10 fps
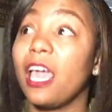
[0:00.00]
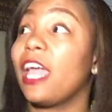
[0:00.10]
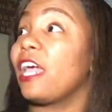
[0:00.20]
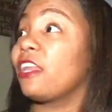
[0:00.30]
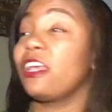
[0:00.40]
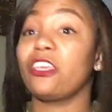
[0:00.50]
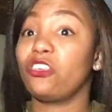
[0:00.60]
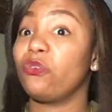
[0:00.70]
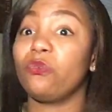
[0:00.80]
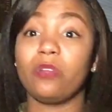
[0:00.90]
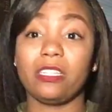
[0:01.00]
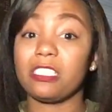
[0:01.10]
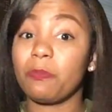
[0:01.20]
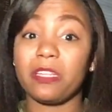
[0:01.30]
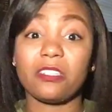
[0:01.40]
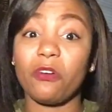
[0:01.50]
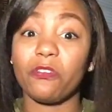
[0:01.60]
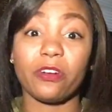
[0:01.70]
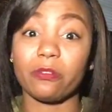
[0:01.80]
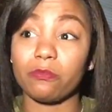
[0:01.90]
and you done spent
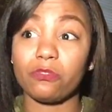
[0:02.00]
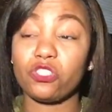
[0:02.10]
over